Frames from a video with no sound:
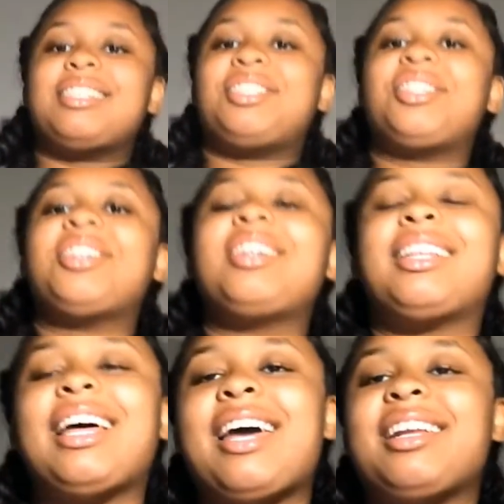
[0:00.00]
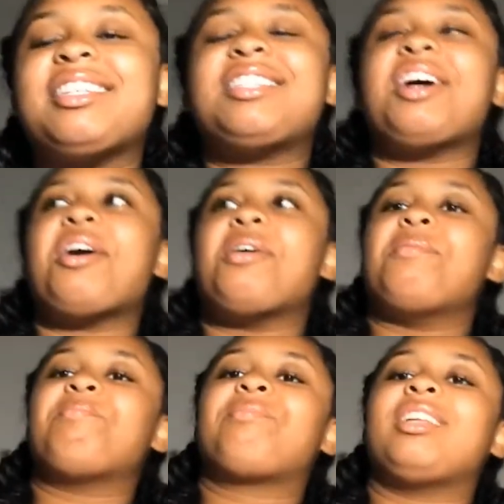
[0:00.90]
it's your girl Gladys.
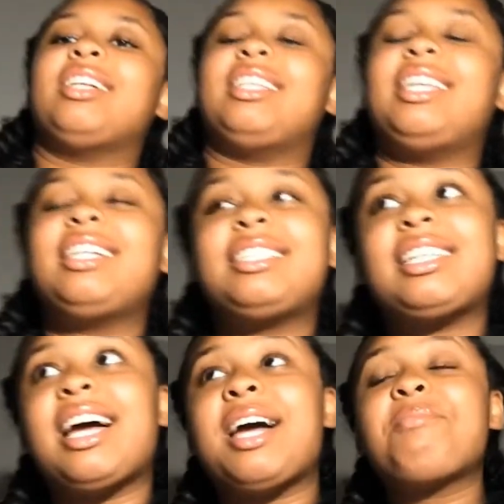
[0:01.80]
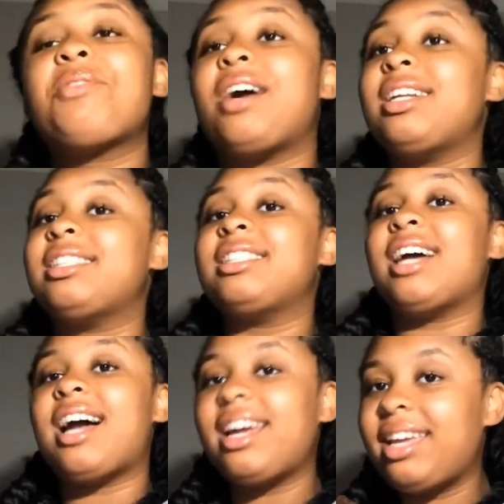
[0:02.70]
This time Quan is
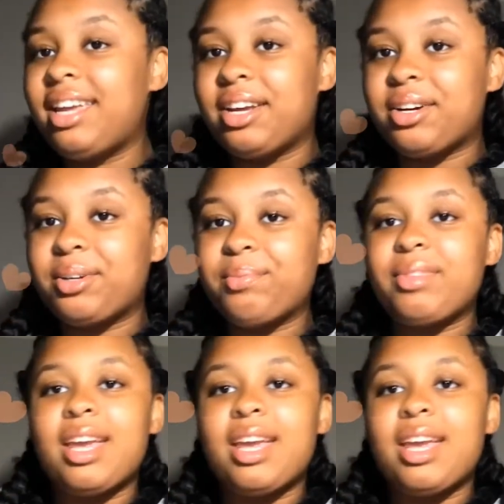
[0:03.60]
not here.